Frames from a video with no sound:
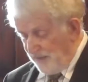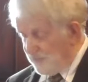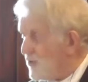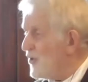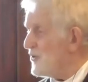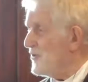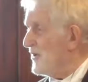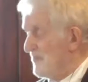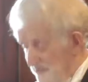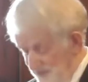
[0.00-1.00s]
had forgotten
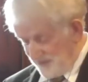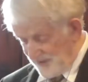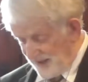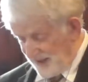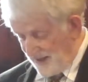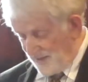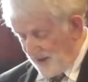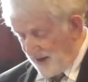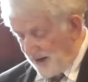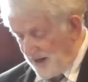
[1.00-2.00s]
it.
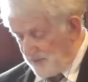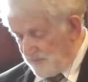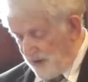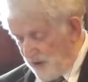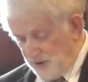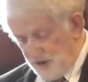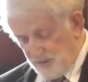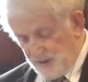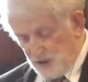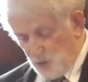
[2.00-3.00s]
I had married
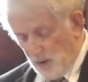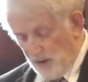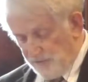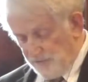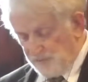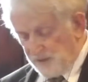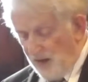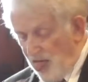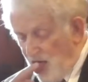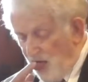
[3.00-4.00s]
him and his wife
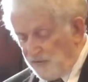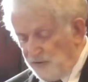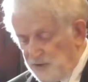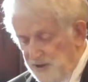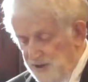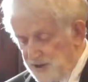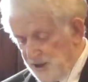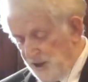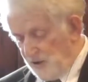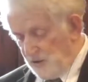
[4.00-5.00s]
50 years
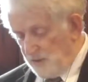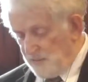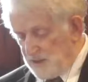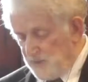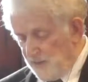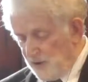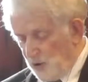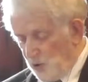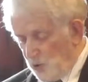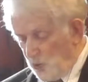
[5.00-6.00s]
ago. It must be their
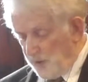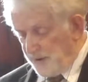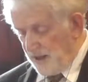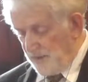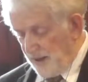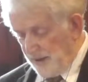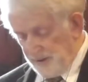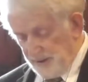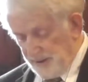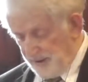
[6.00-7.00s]
golden wedding
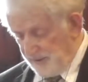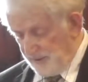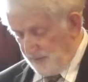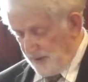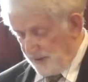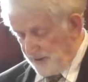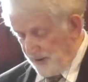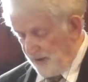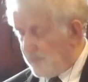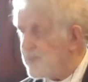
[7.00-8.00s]
about
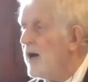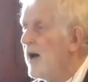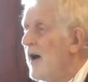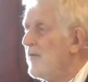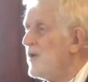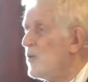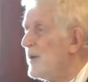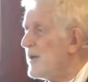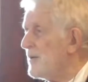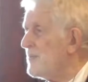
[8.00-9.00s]
now. And their
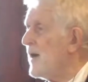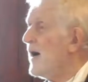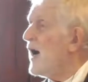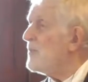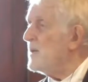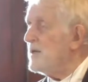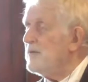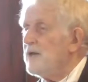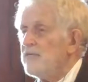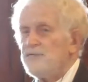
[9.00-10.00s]
wedding had been
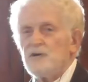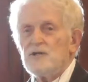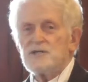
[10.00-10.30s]
in that very